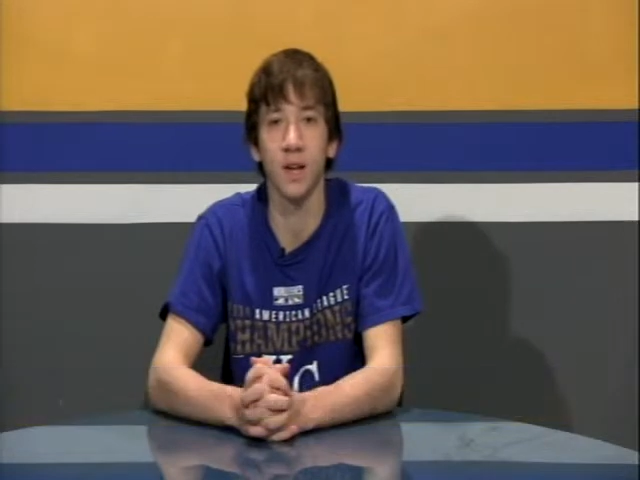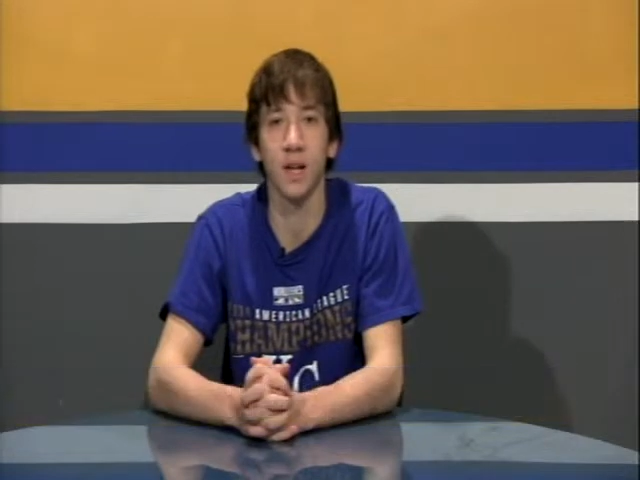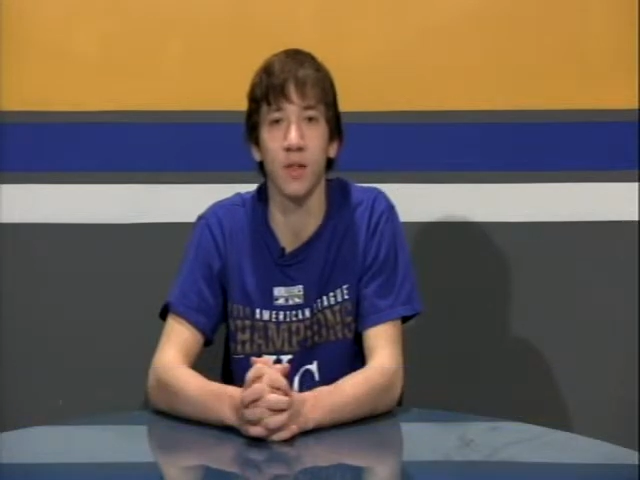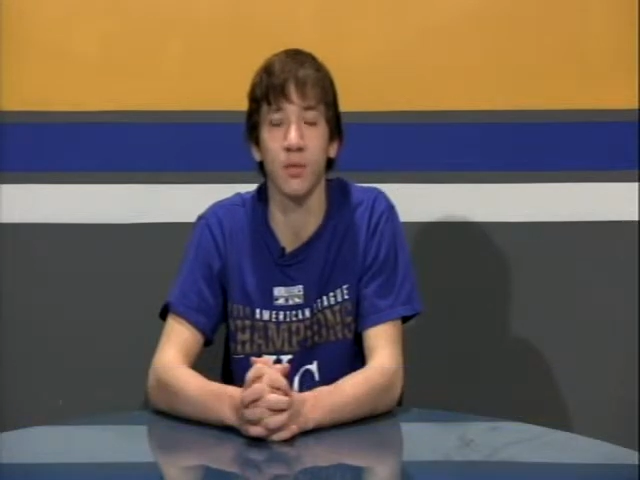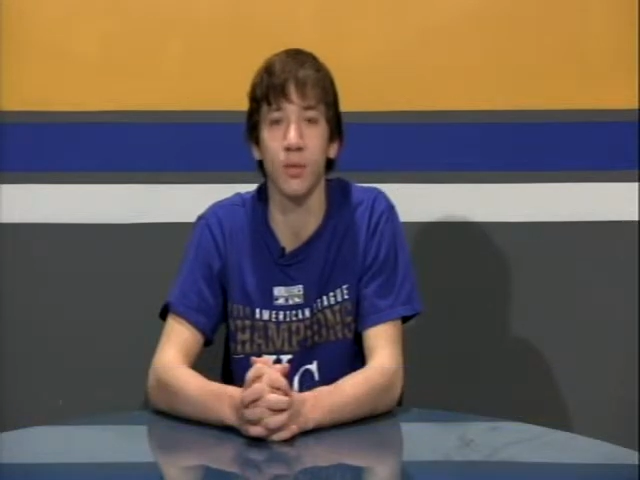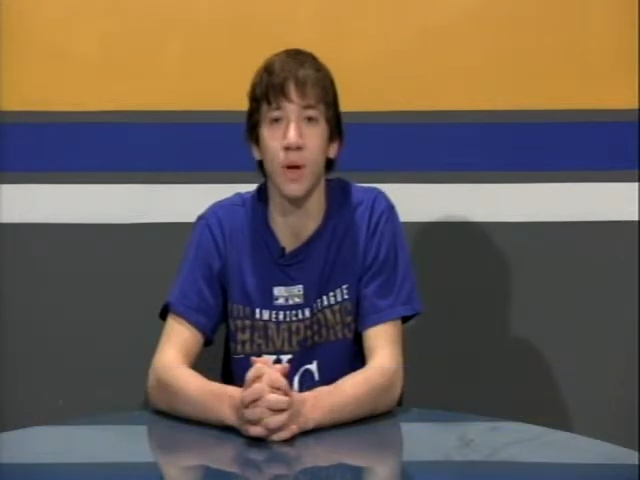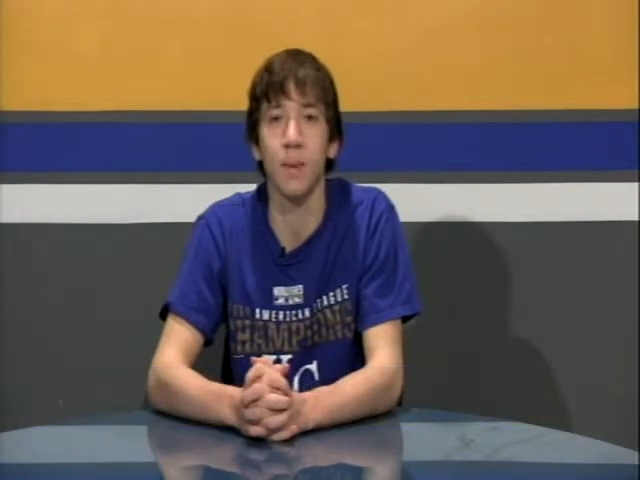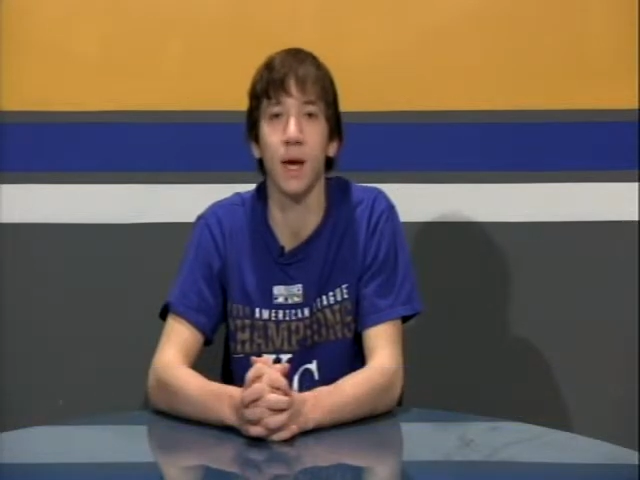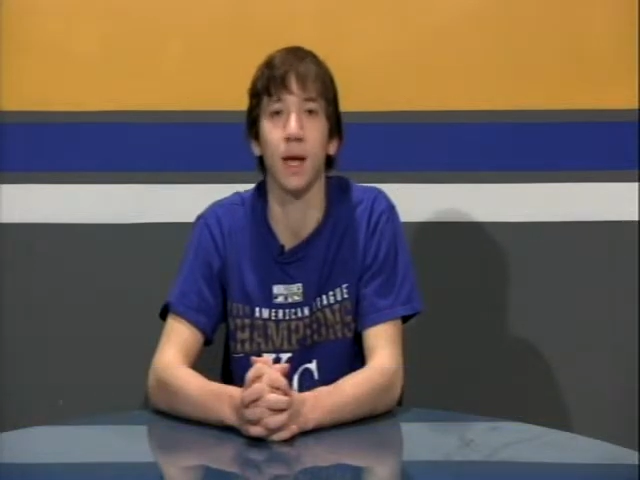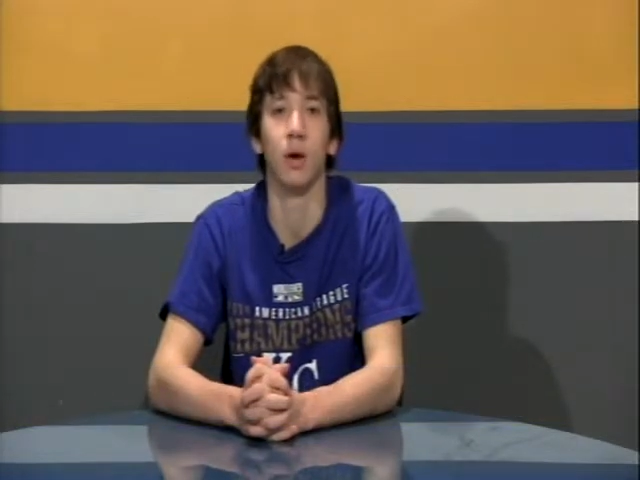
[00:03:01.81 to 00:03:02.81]
against
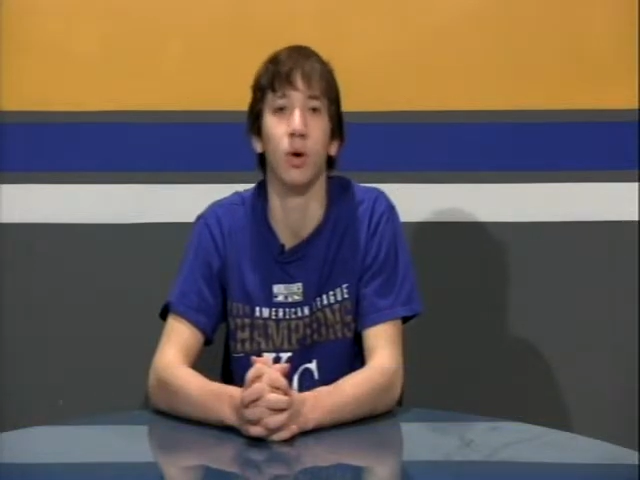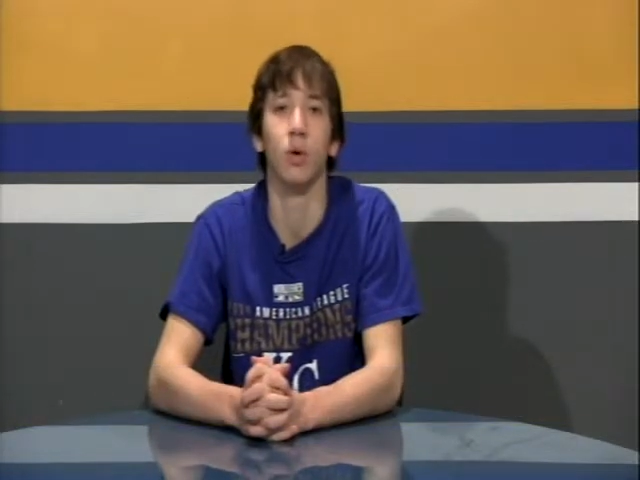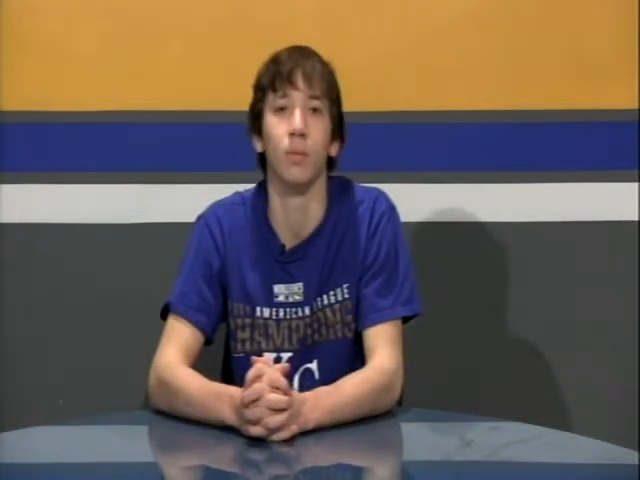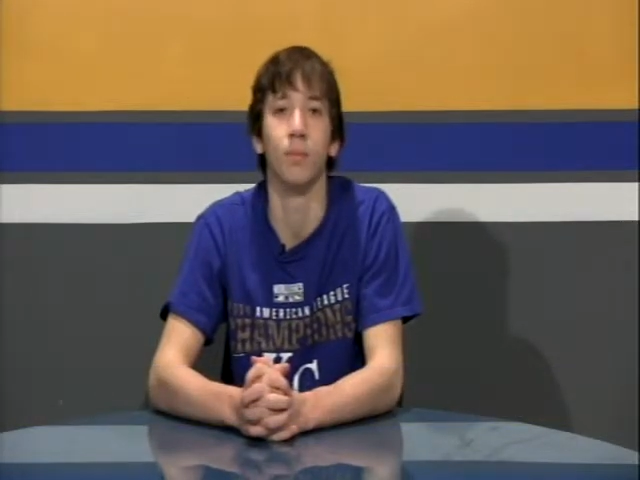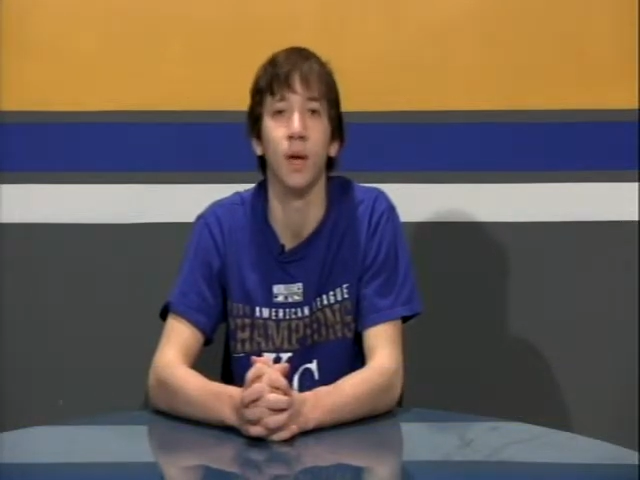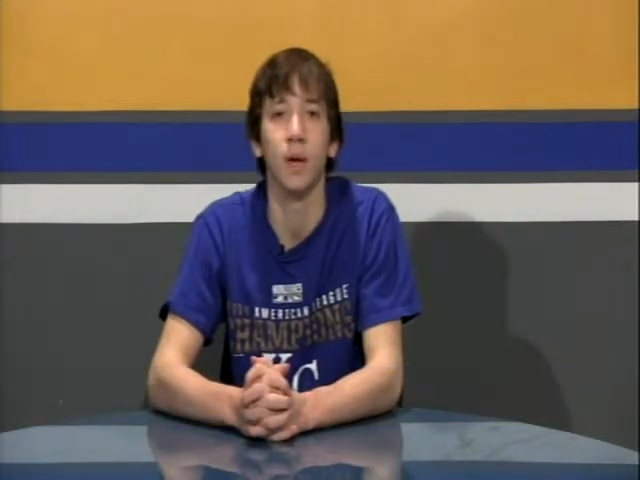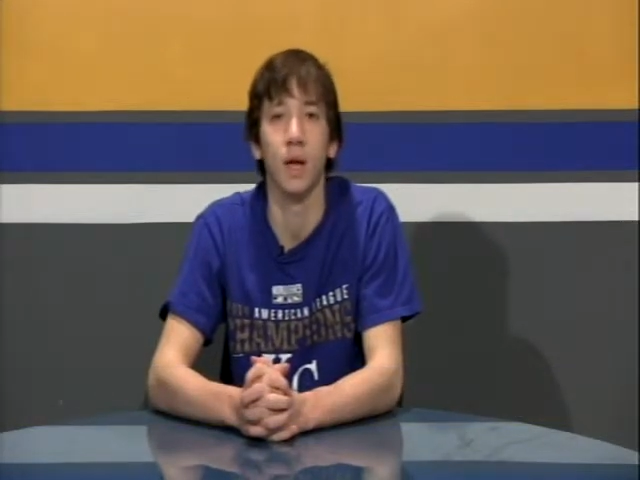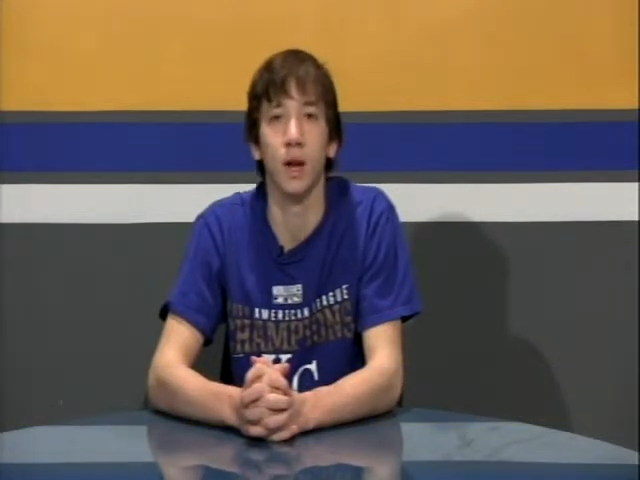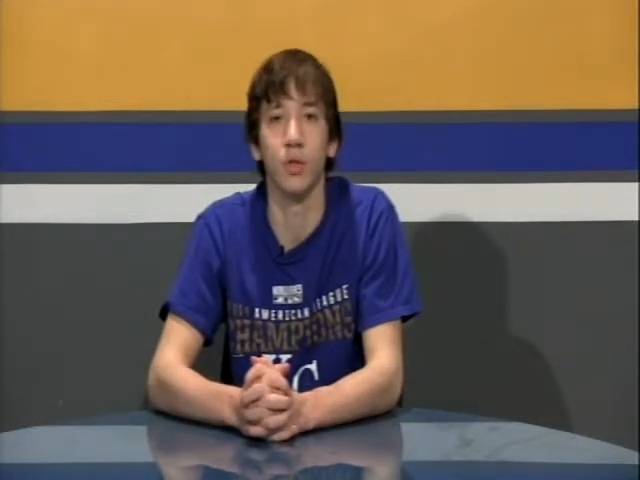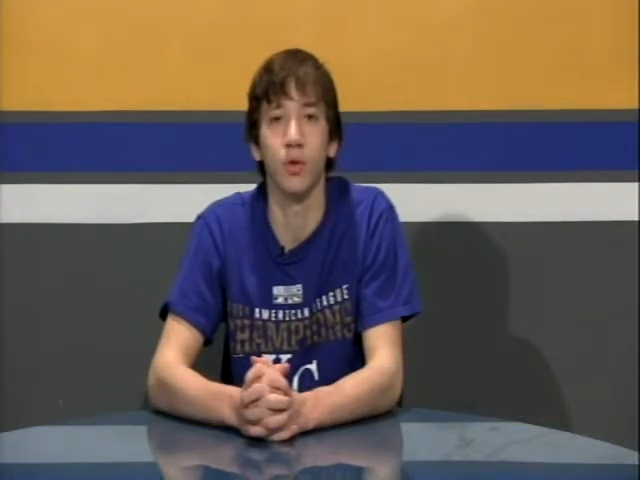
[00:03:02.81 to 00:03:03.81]
Ray-Pec at home.
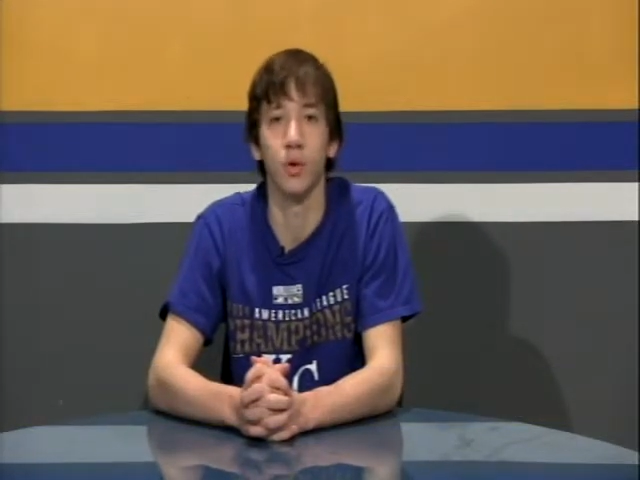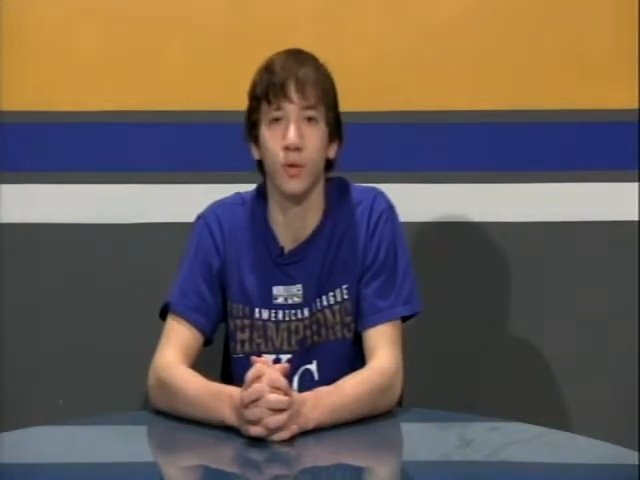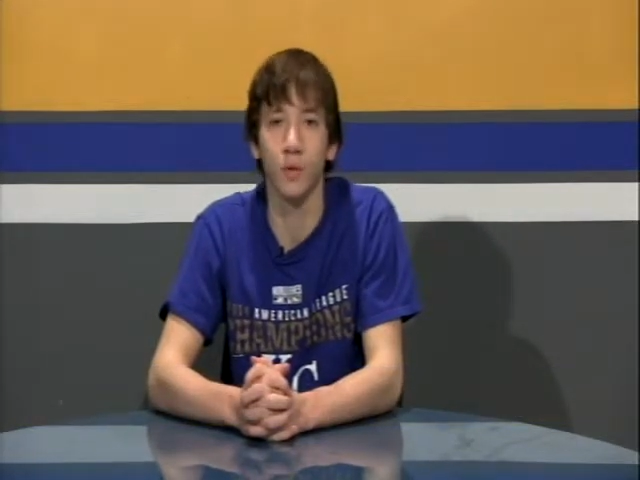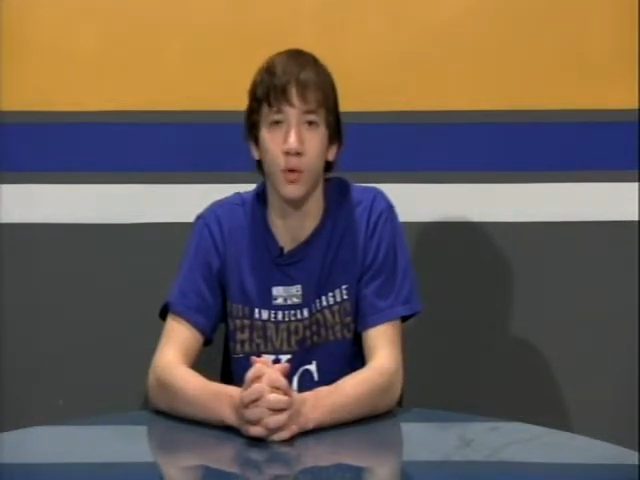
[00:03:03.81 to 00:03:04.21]
In other news,